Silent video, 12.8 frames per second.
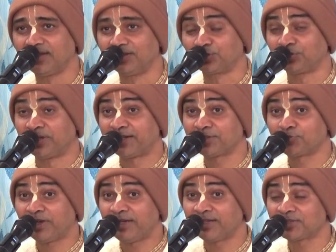So that
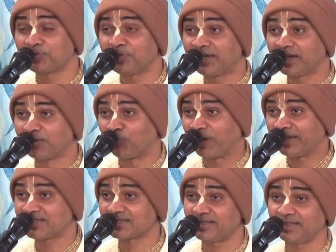is why it is being
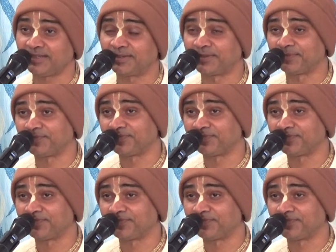advised here.